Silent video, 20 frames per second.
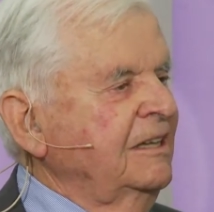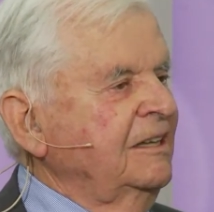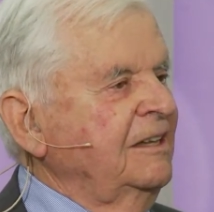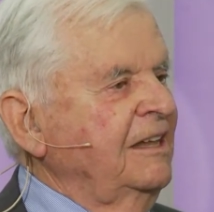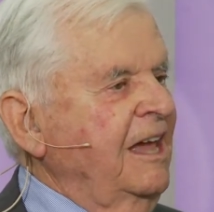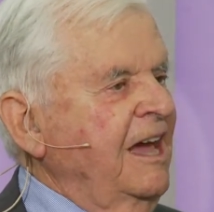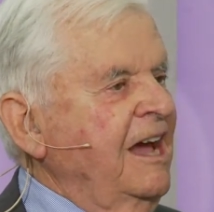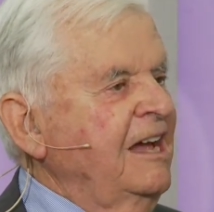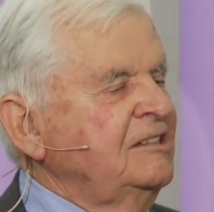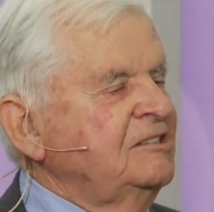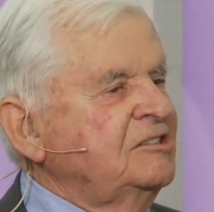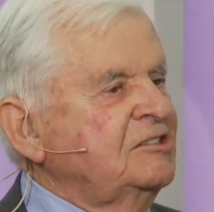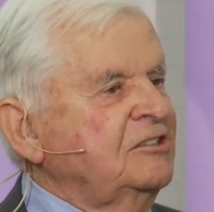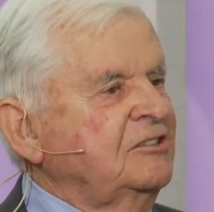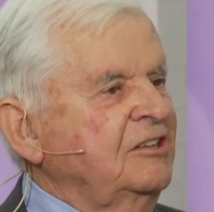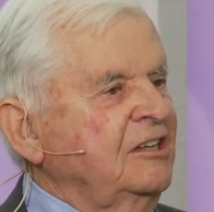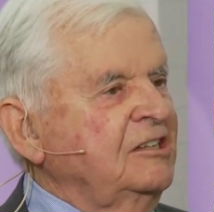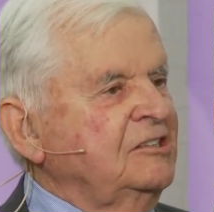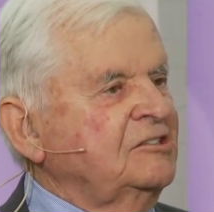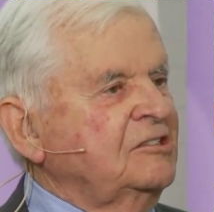the
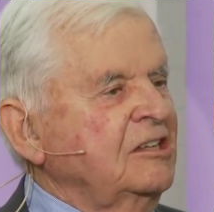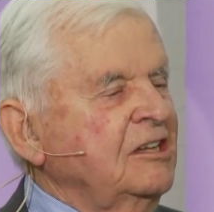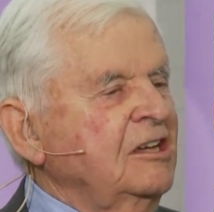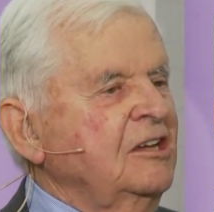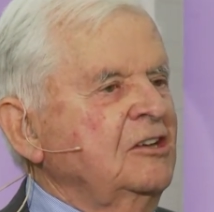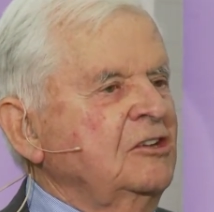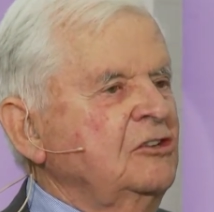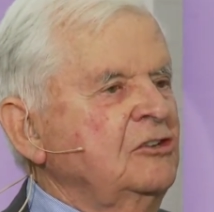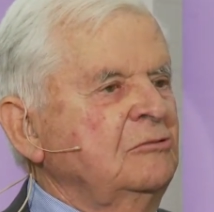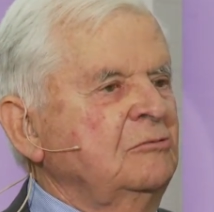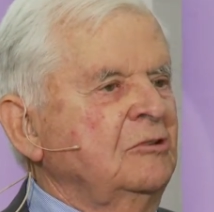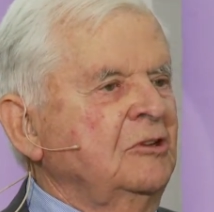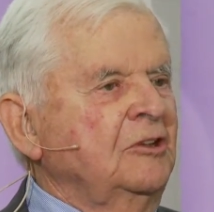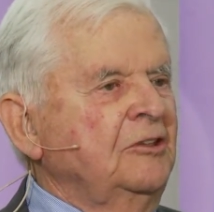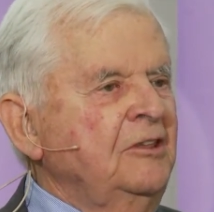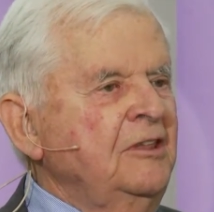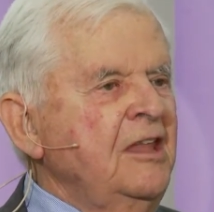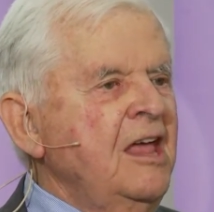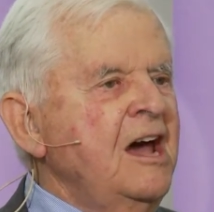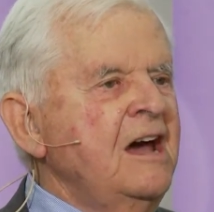answer is you will
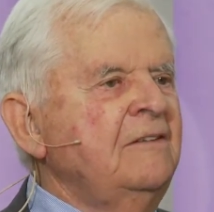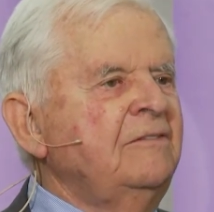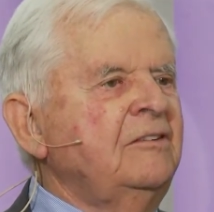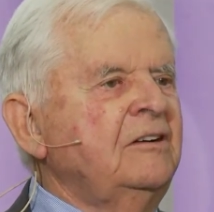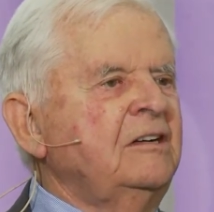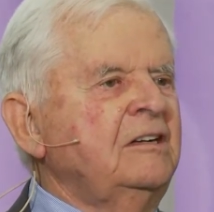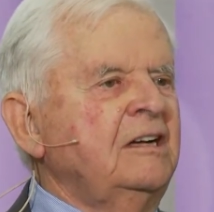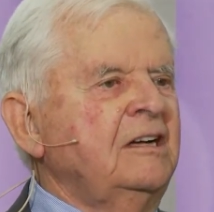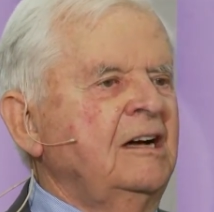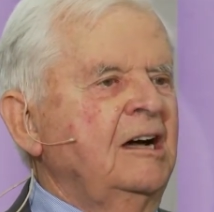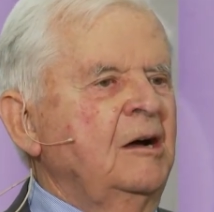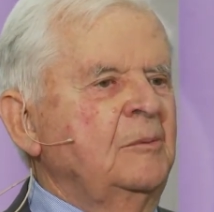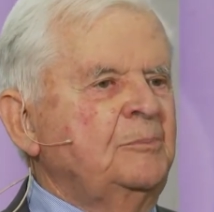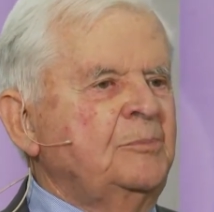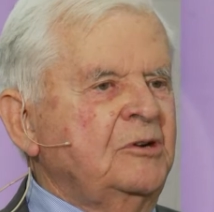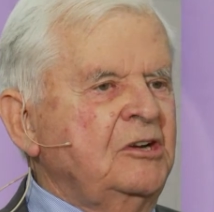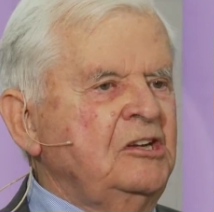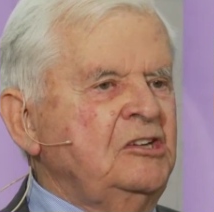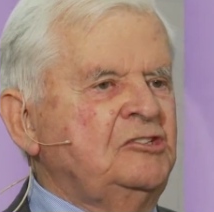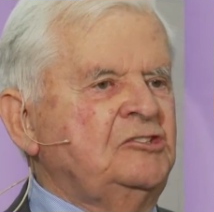never
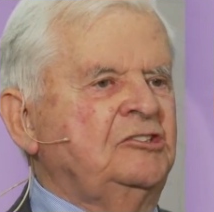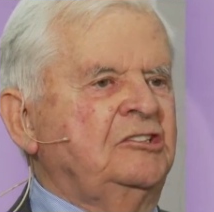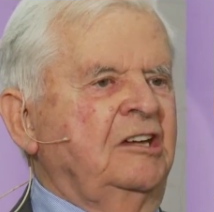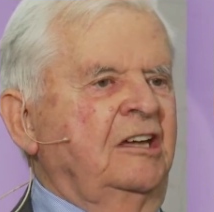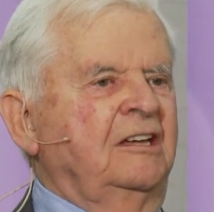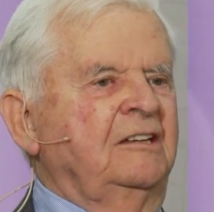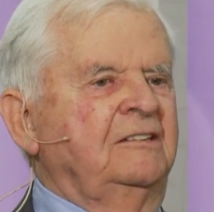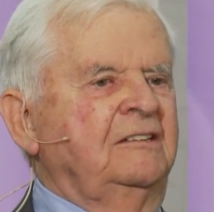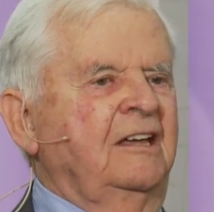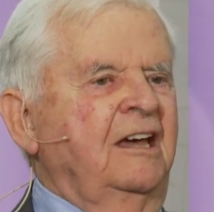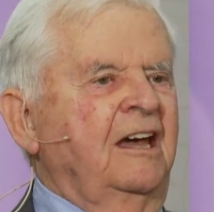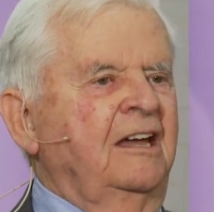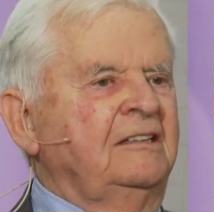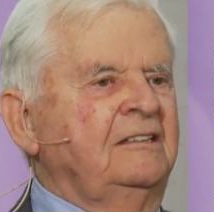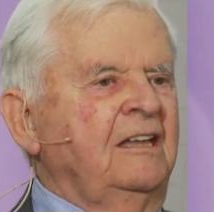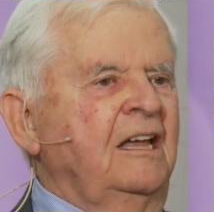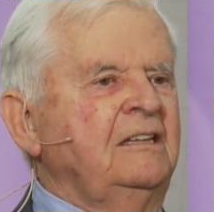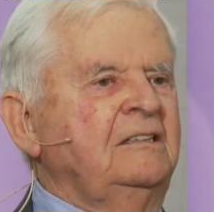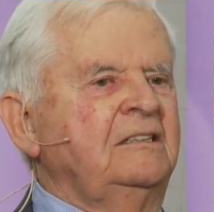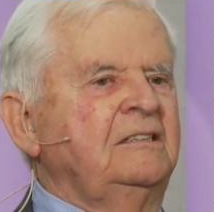appreciate the
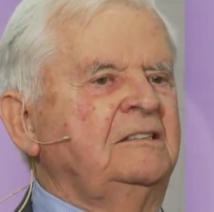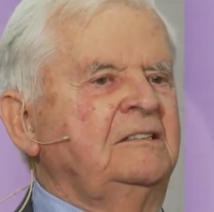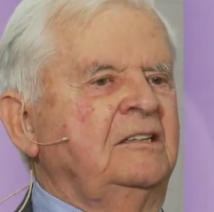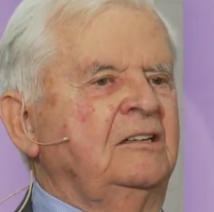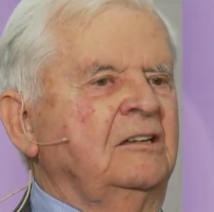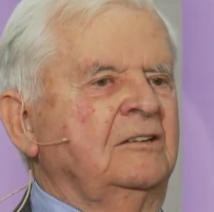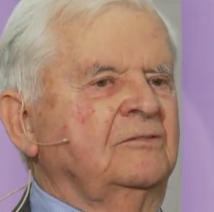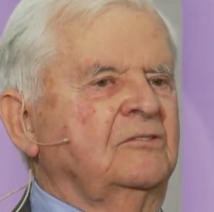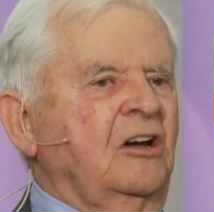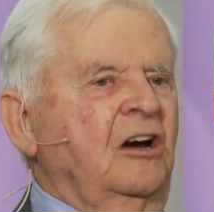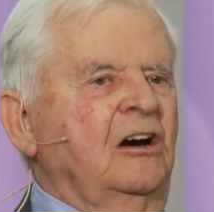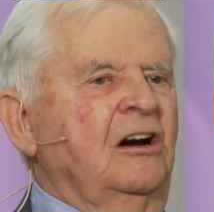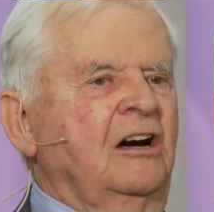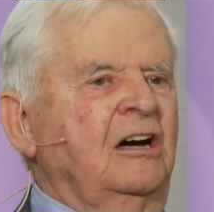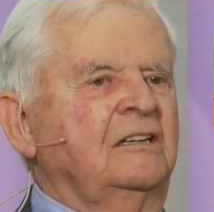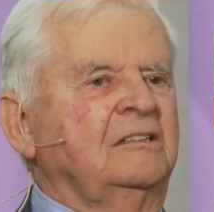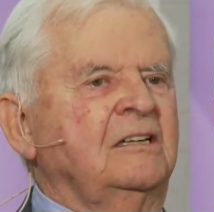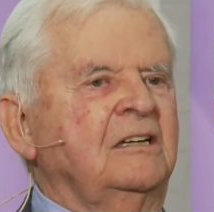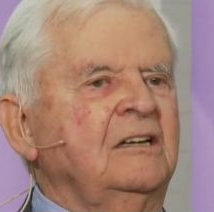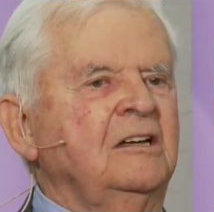identity of
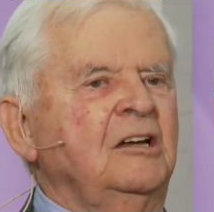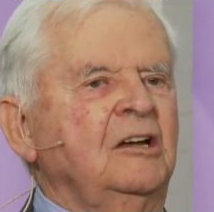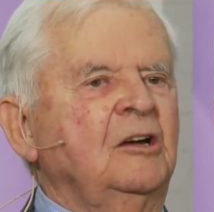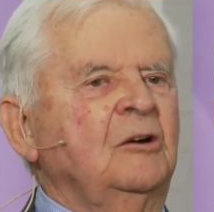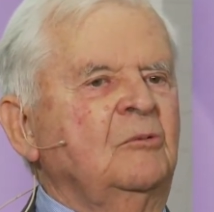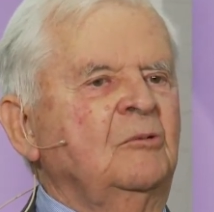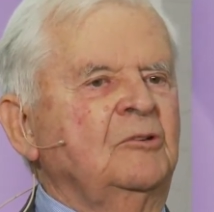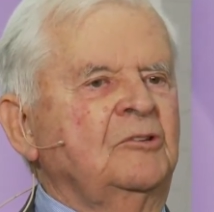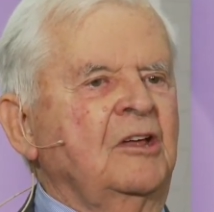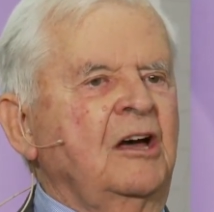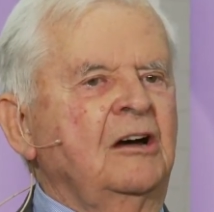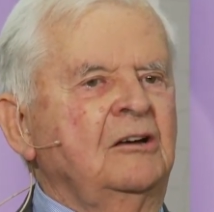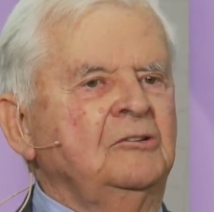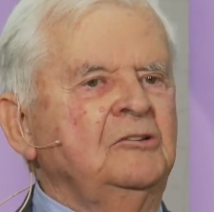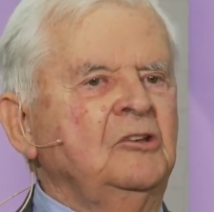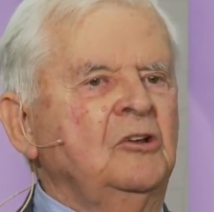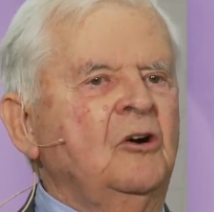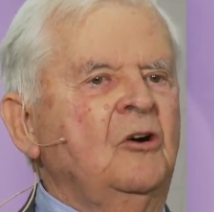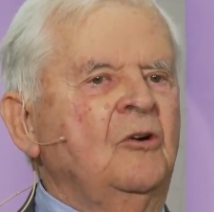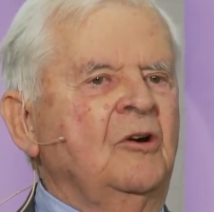God without
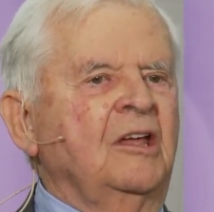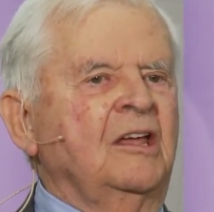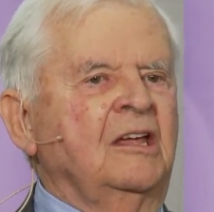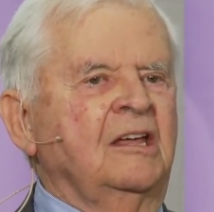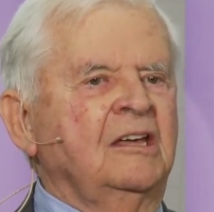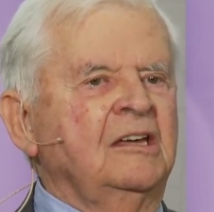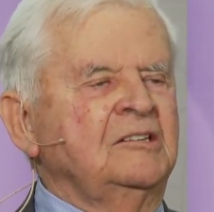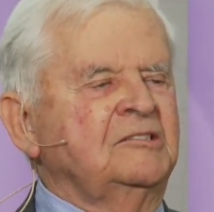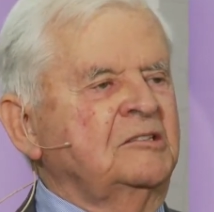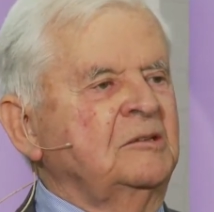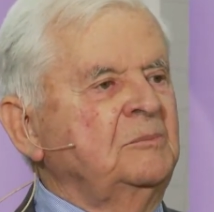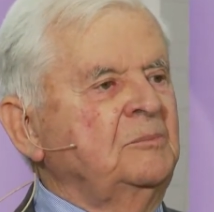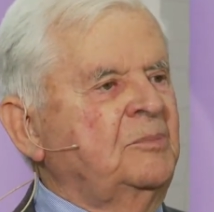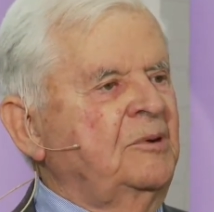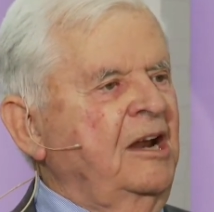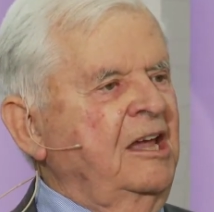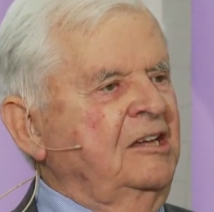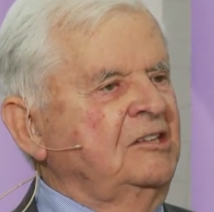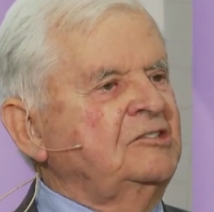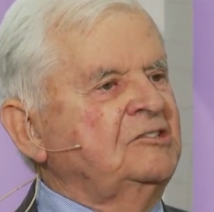knowing his
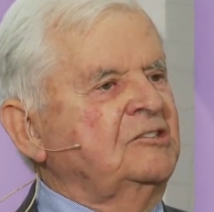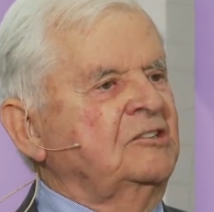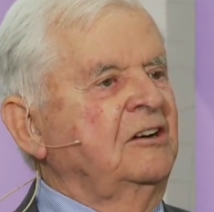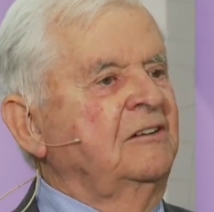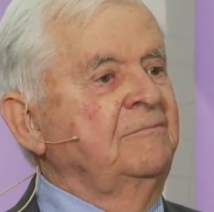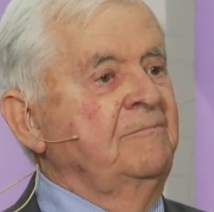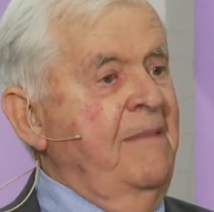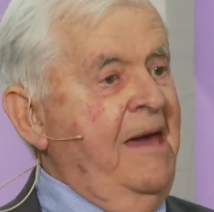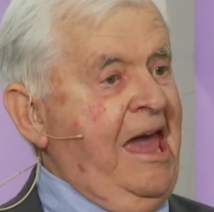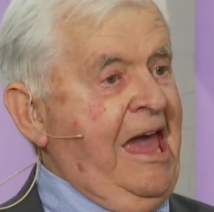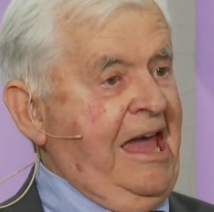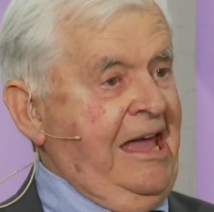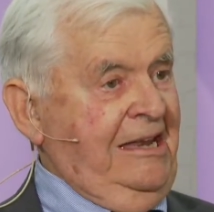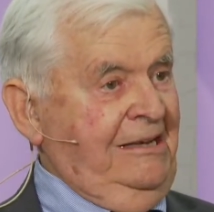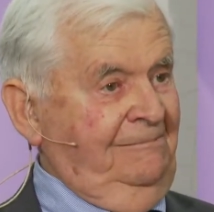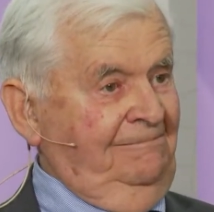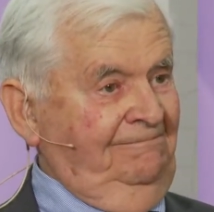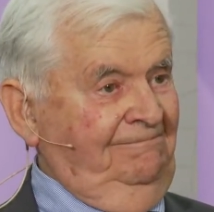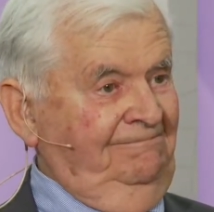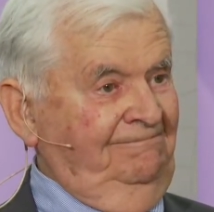embrace of man.